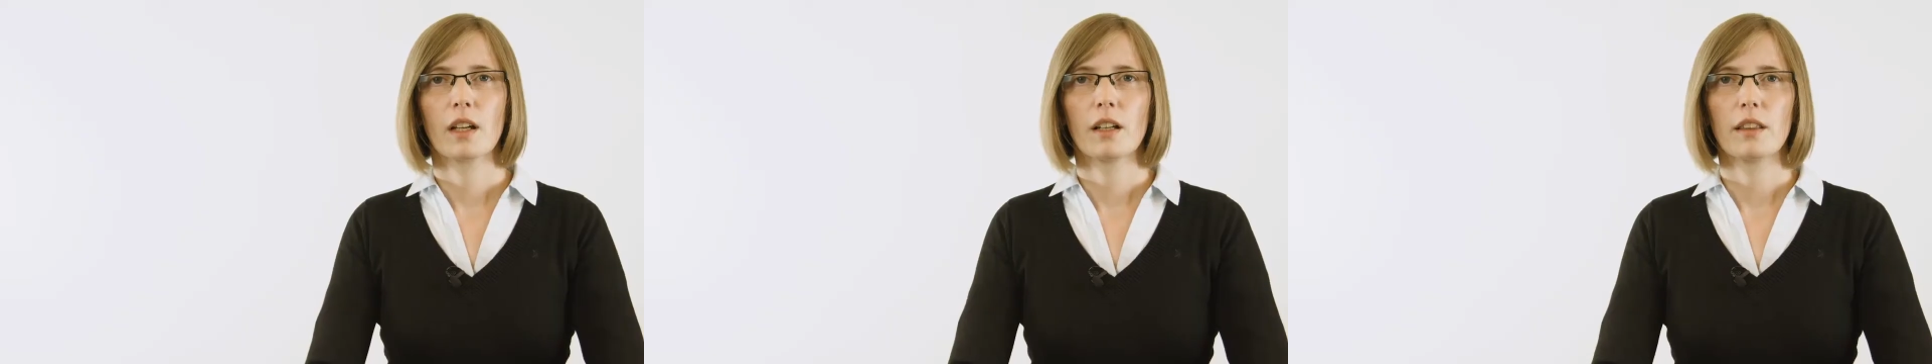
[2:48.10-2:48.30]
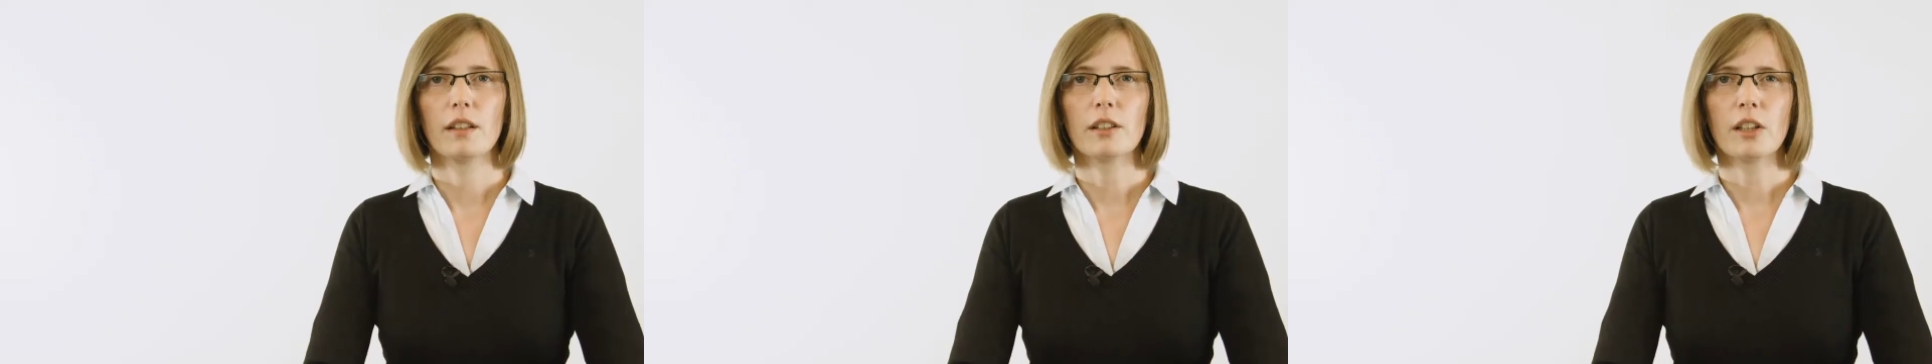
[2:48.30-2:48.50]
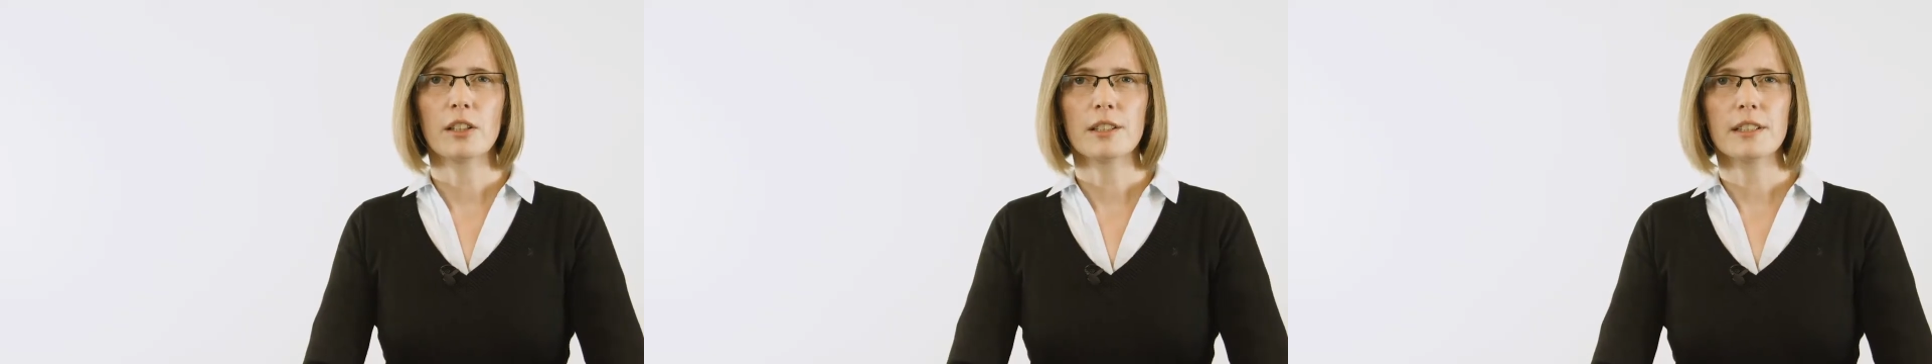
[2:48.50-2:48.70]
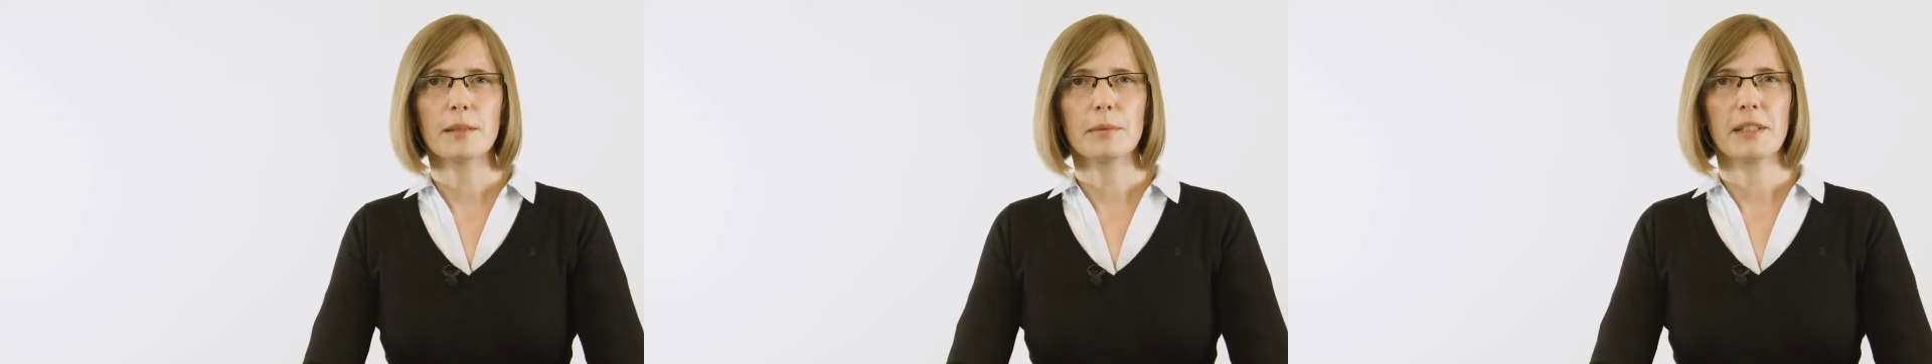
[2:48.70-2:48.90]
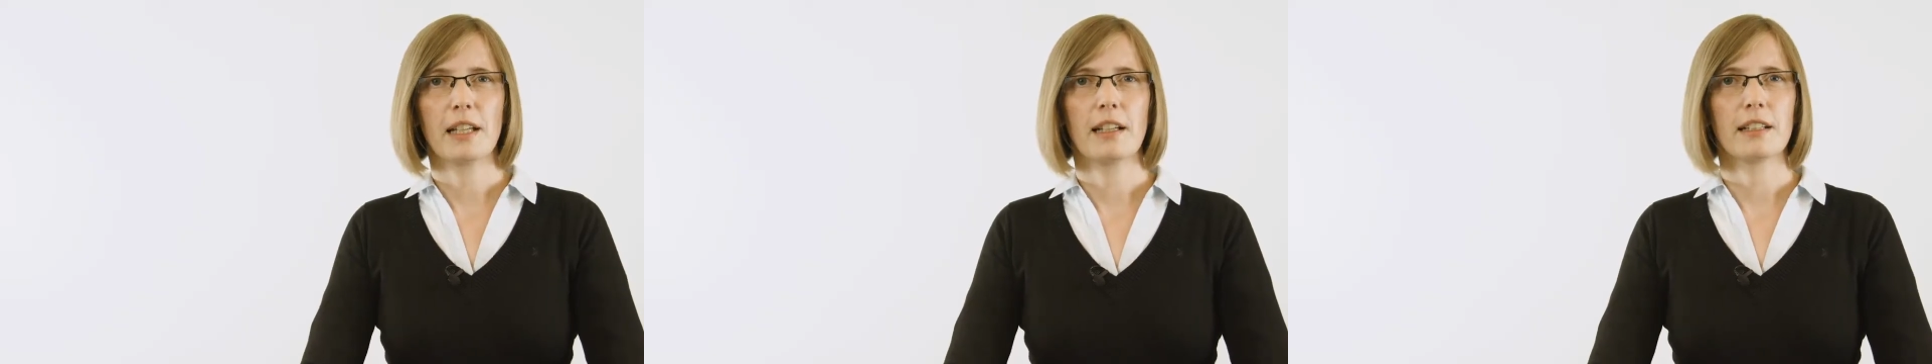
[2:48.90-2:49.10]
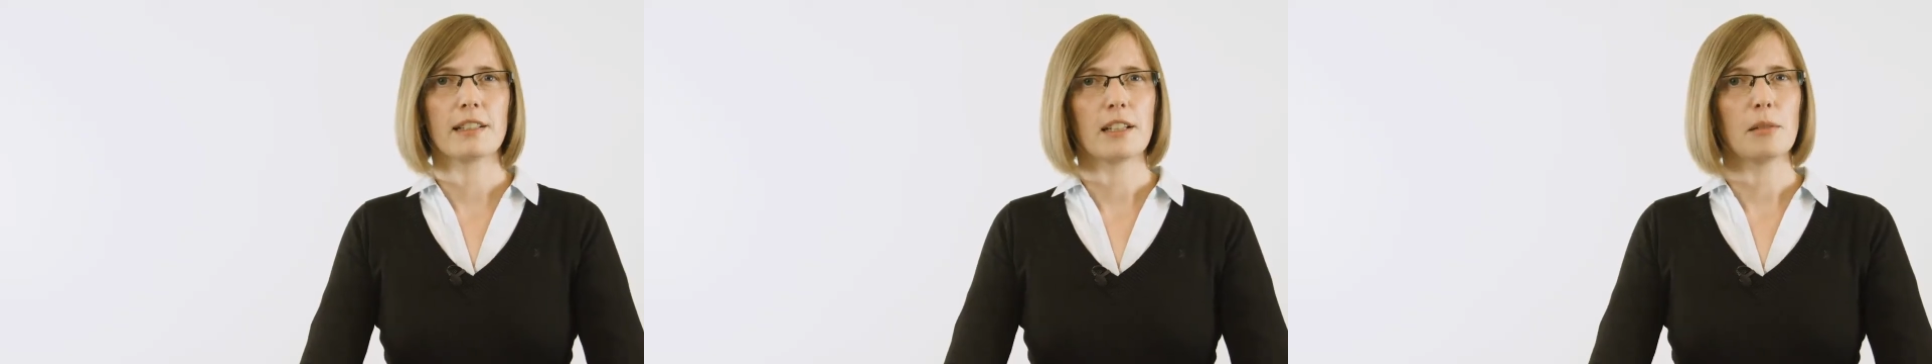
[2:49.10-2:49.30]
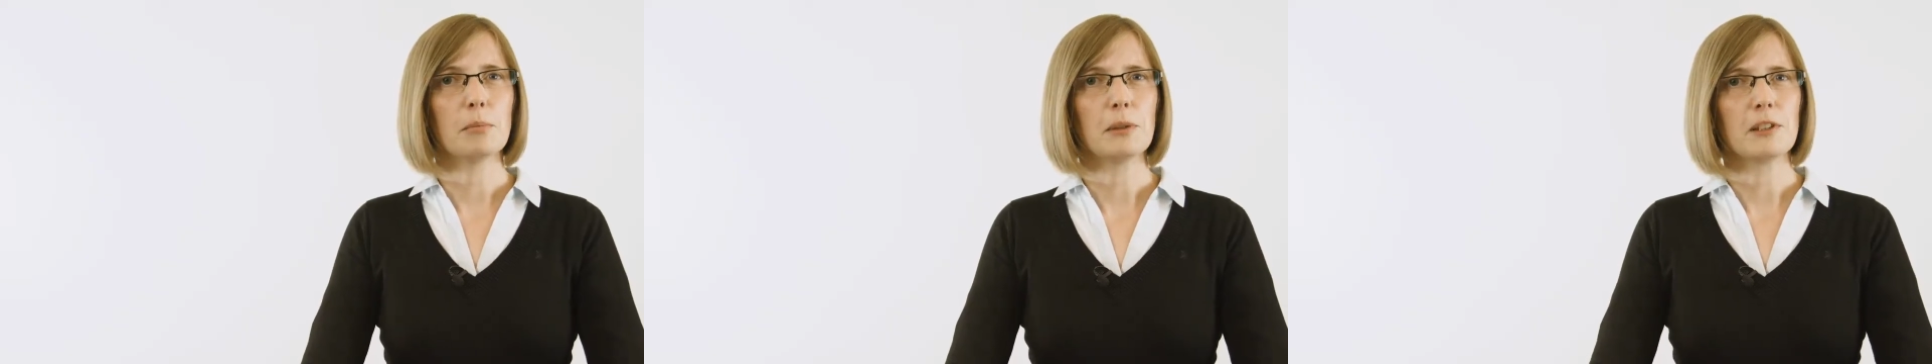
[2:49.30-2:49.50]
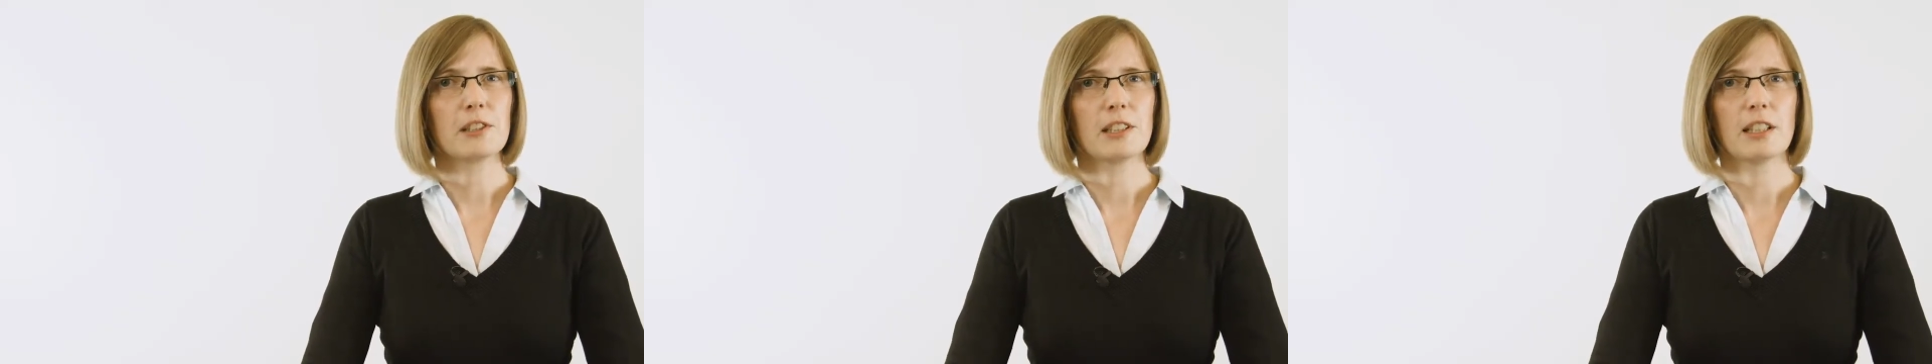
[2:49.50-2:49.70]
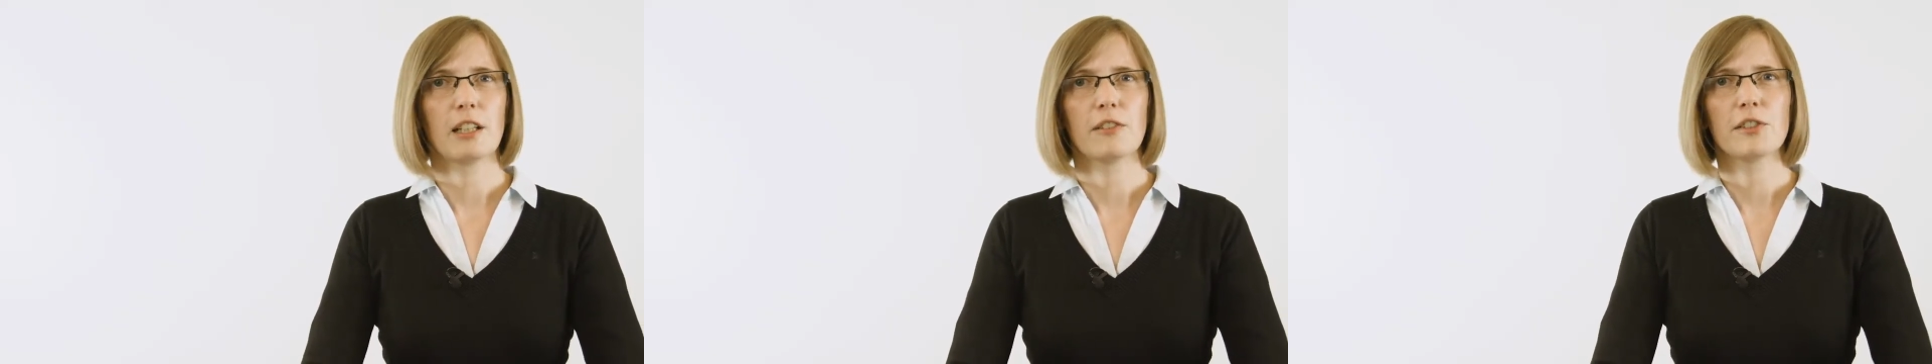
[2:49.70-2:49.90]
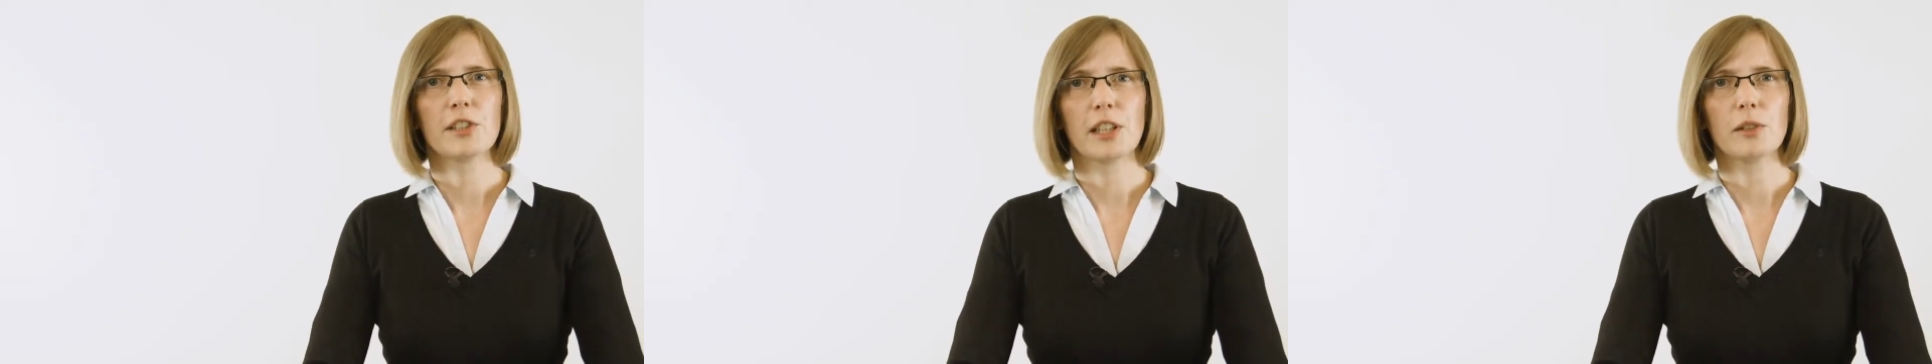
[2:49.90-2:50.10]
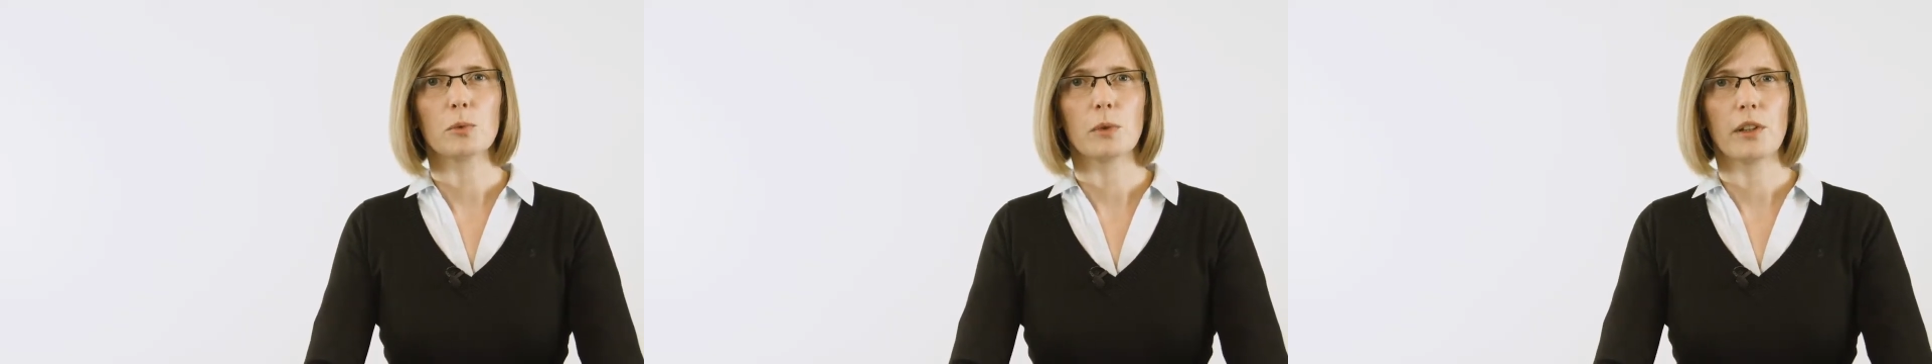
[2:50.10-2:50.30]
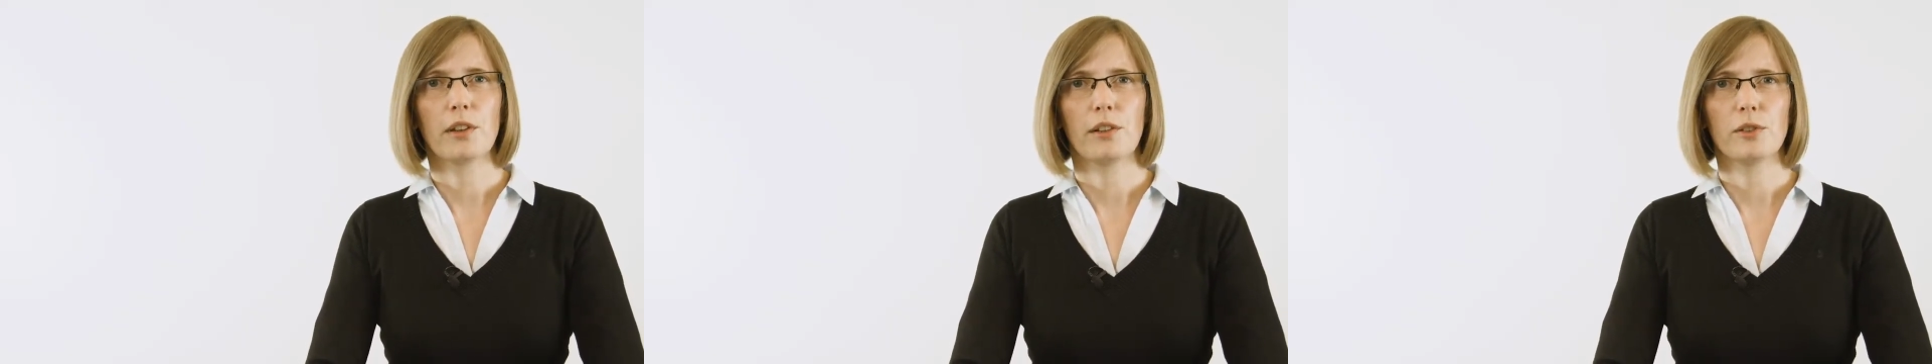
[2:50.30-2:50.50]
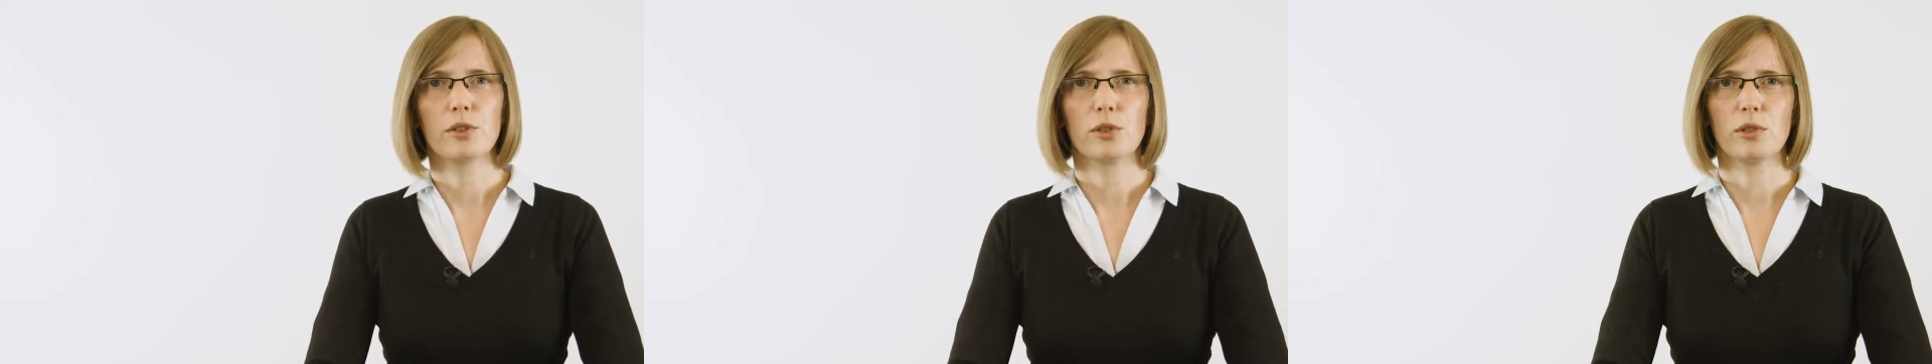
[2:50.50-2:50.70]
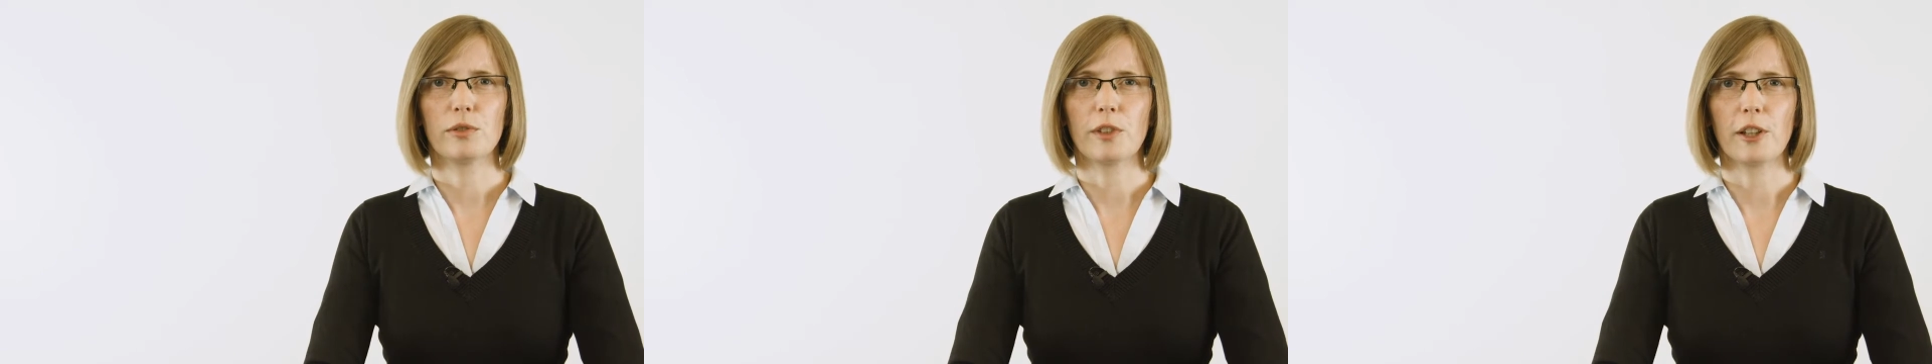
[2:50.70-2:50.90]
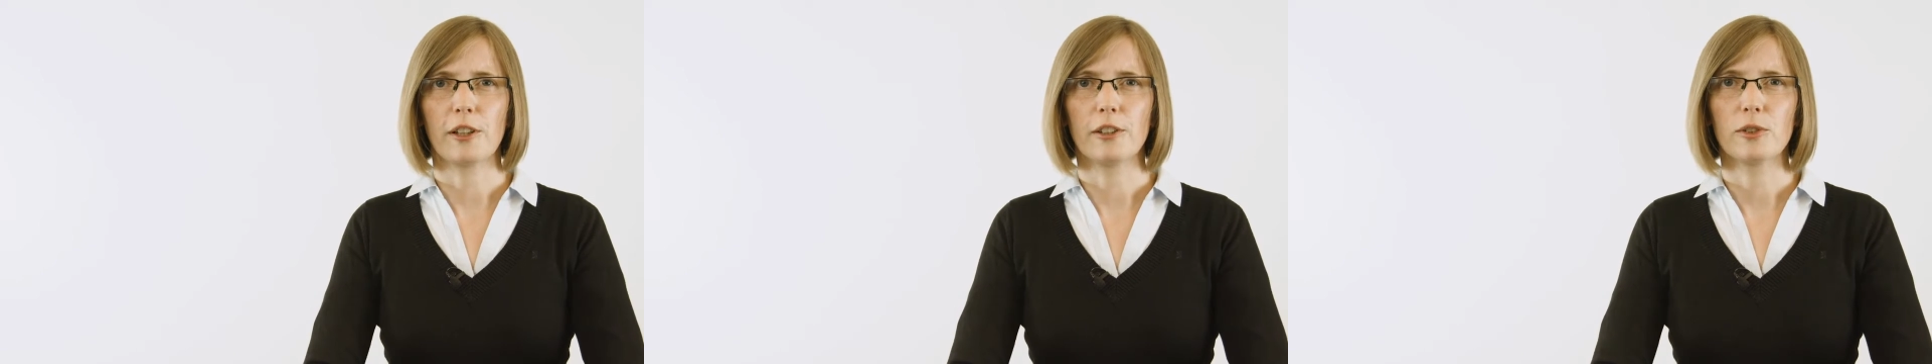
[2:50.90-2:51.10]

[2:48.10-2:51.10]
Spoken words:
The concepts and examples that I've shared with you so far